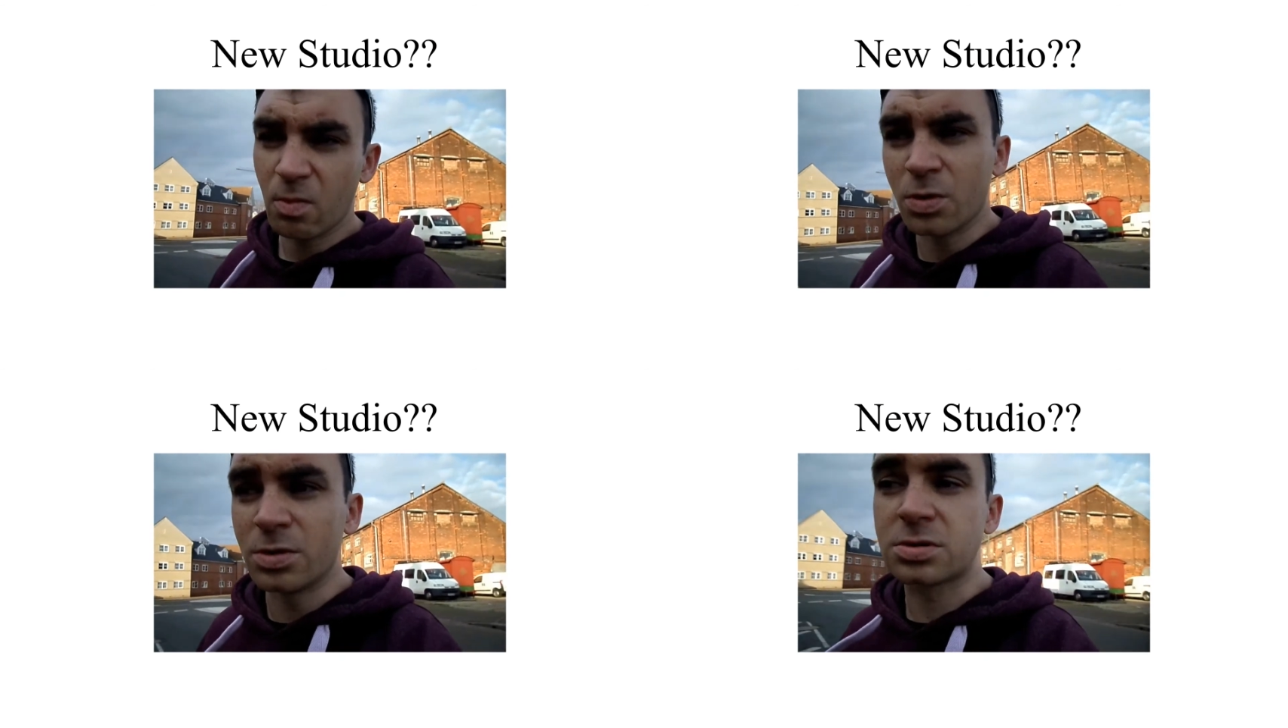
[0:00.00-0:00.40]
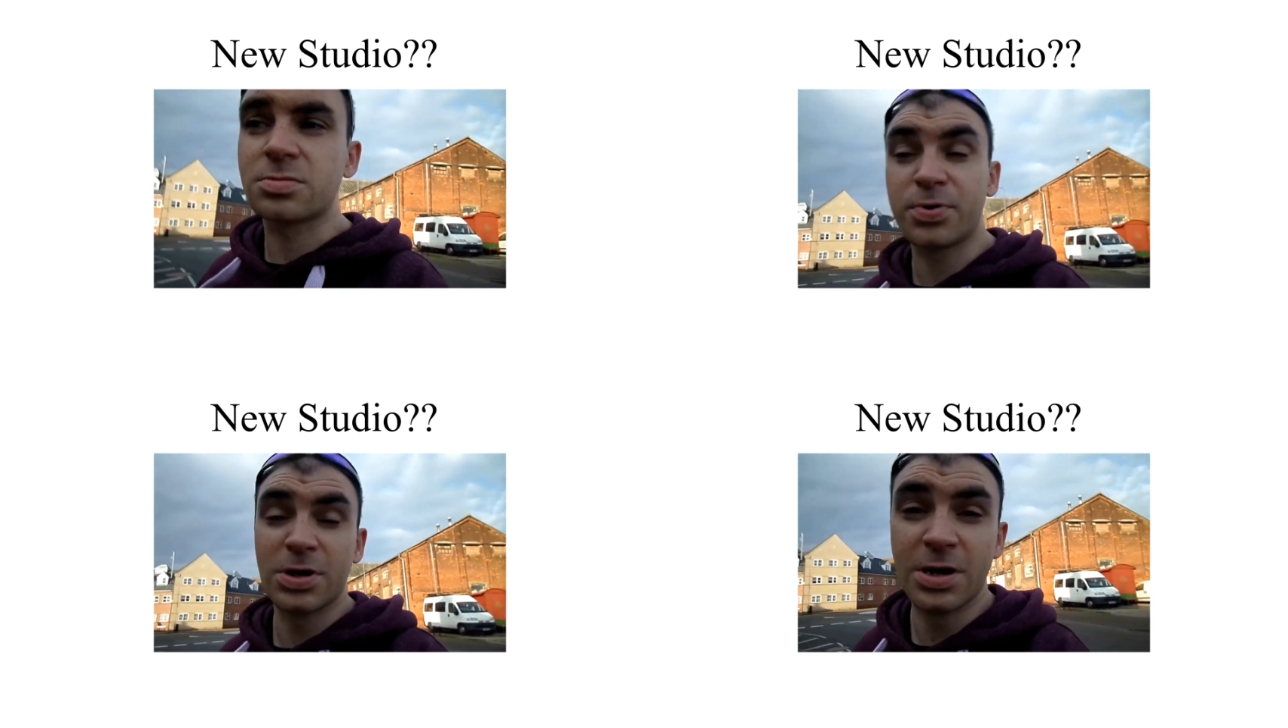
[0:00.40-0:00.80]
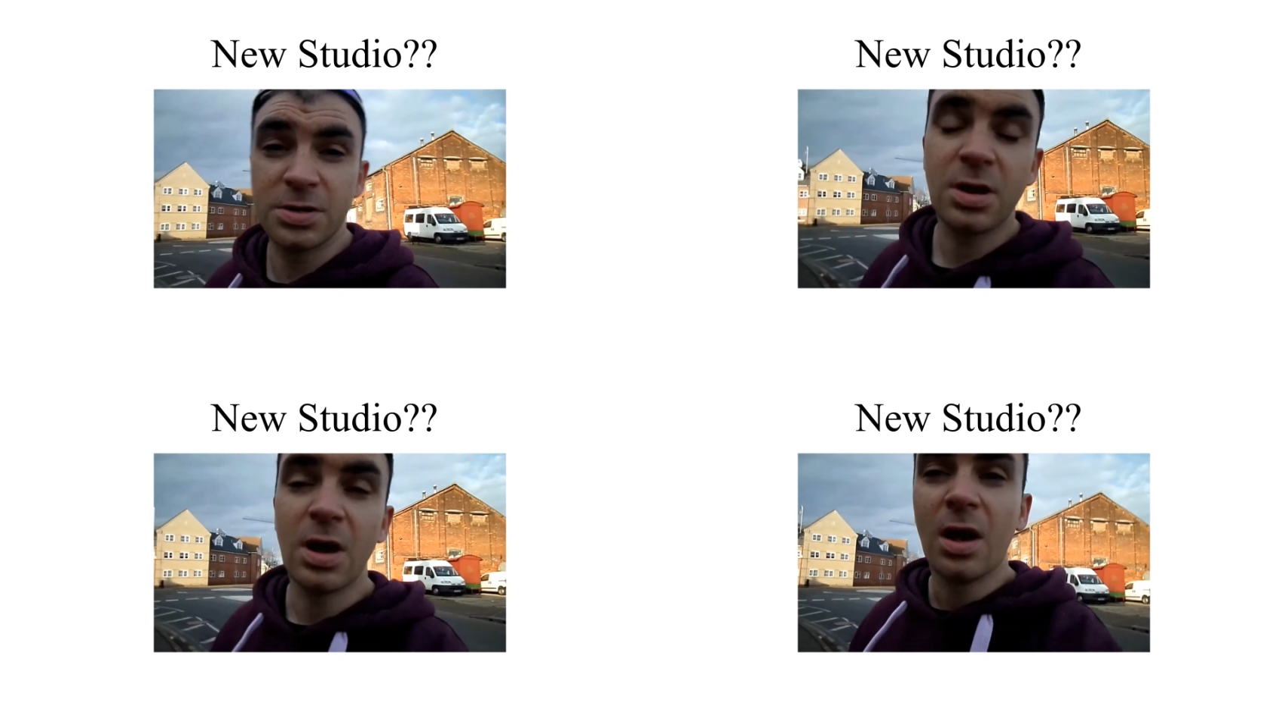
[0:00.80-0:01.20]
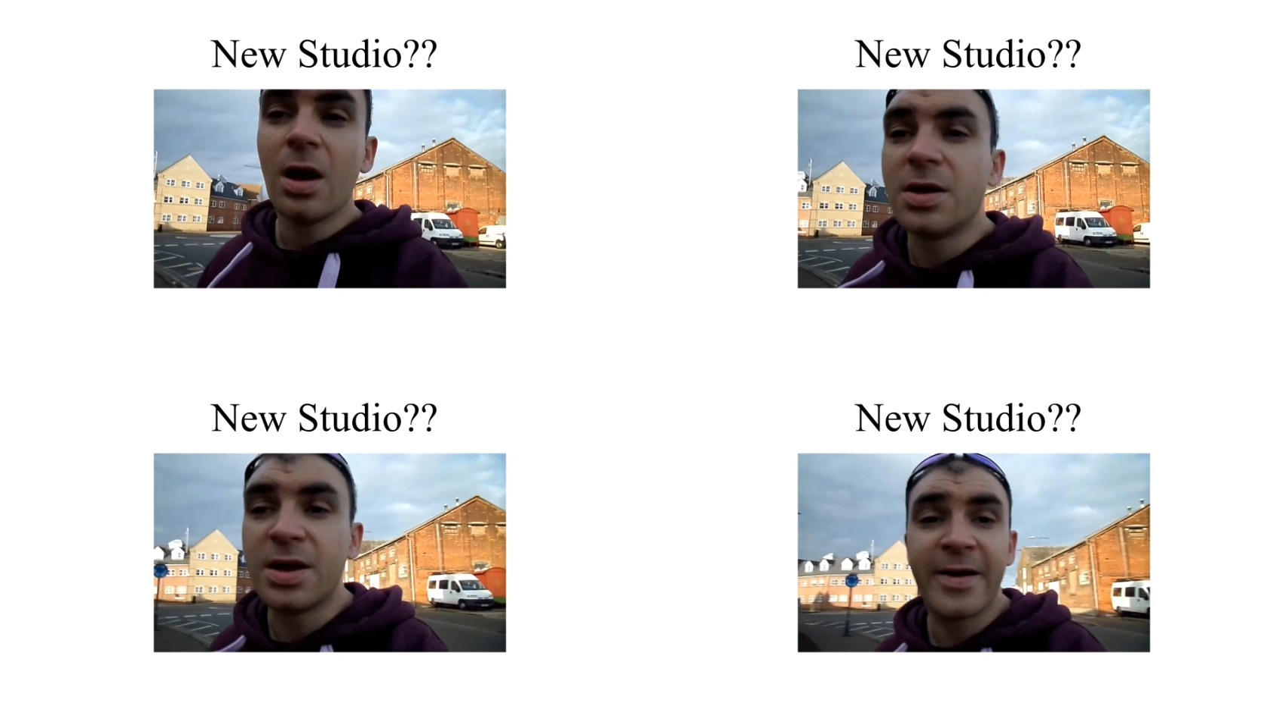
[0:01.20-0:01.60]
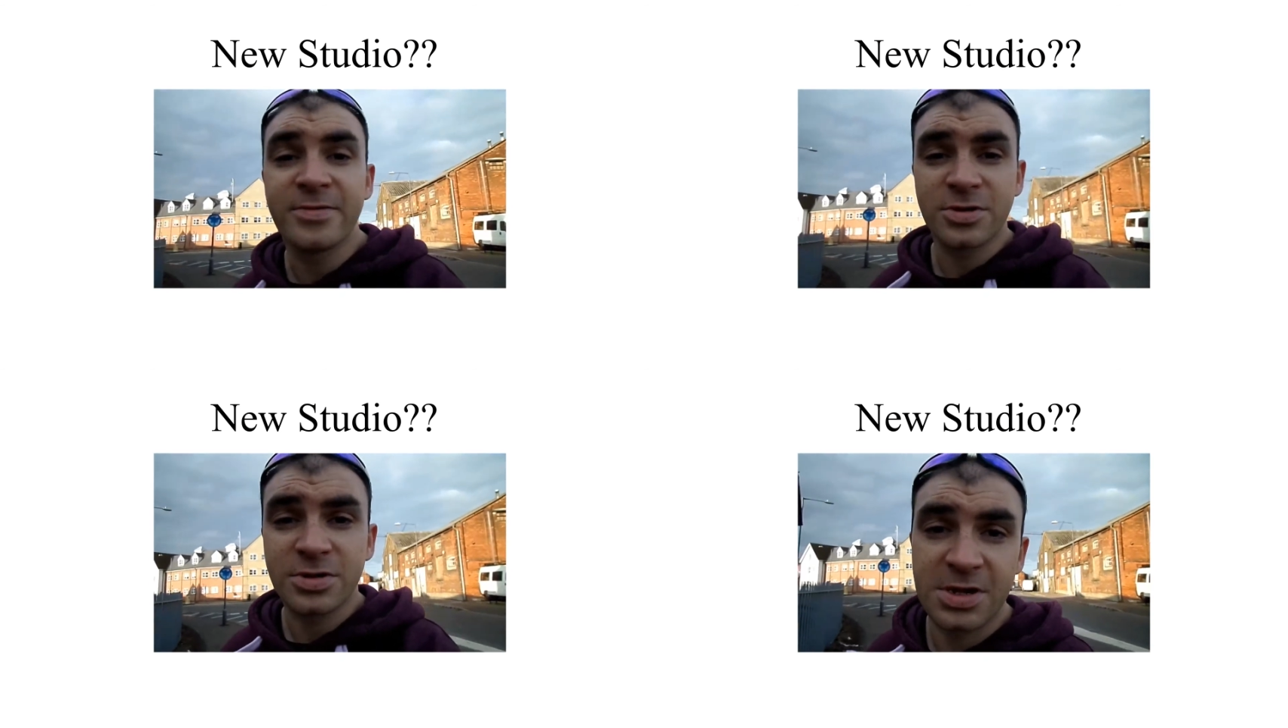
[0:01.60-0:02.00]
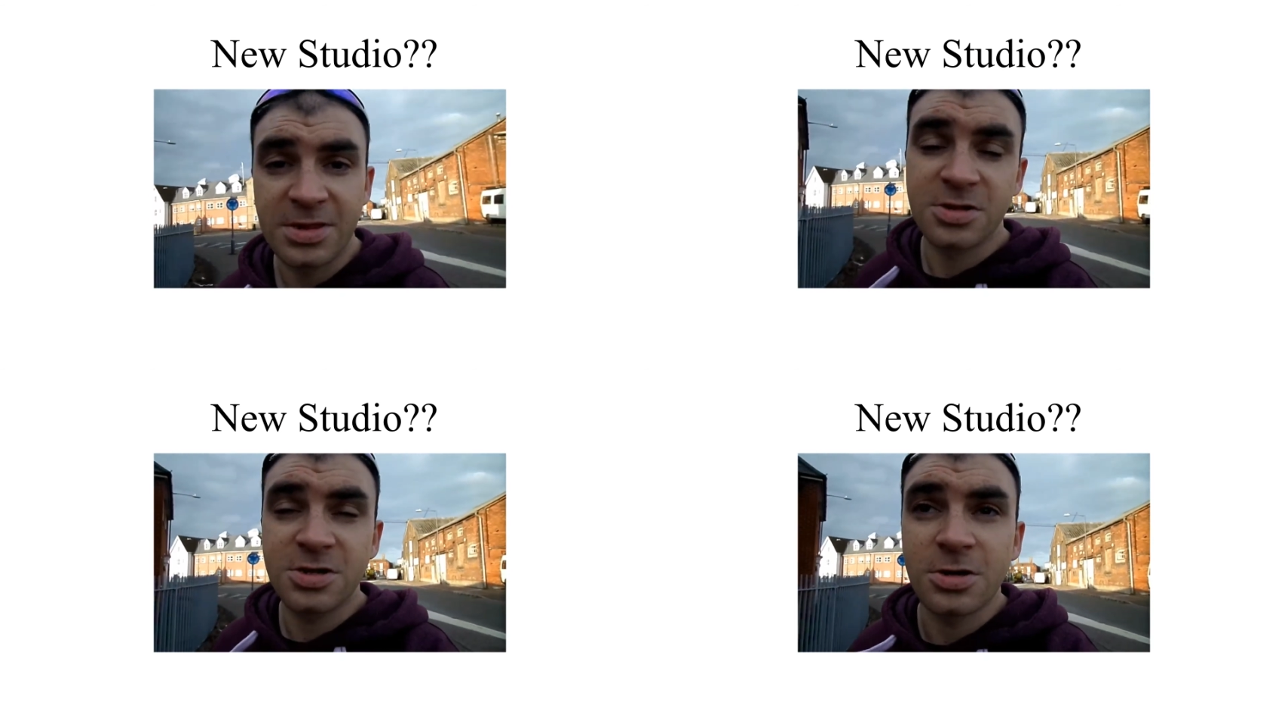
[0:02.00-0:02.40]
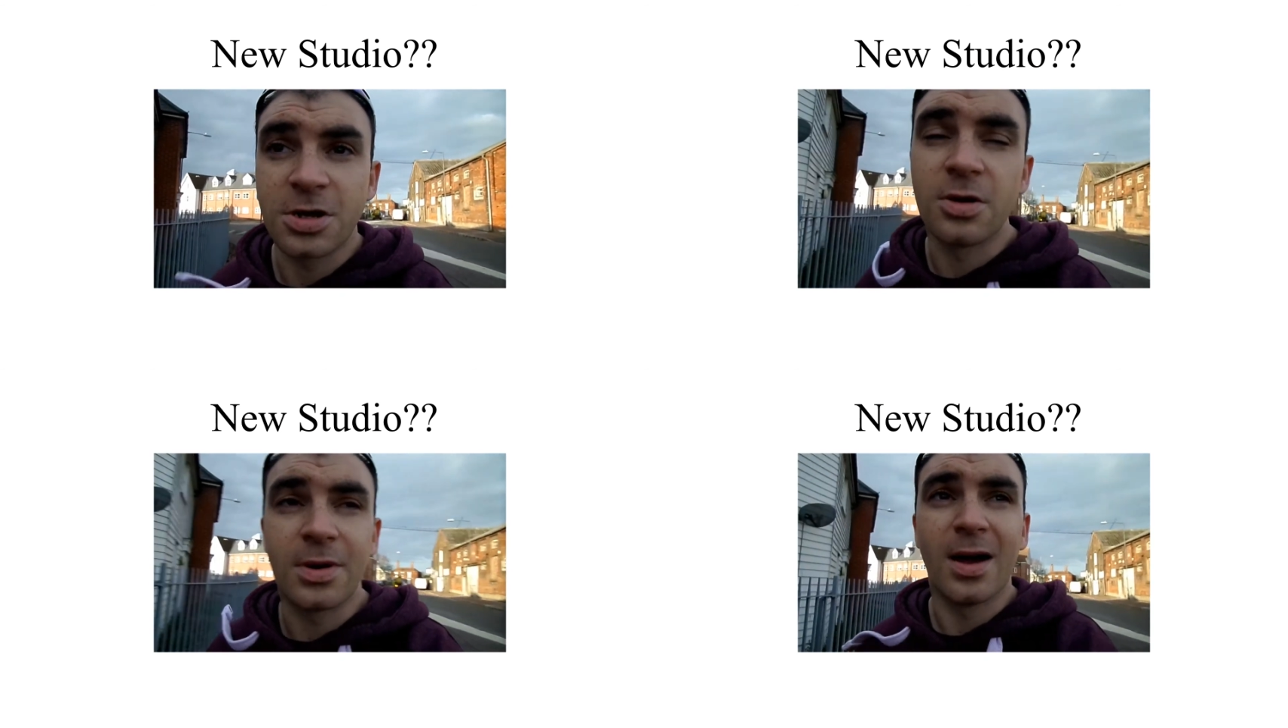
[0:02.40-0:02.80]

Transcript: was brilliant, and now I've just seen the studio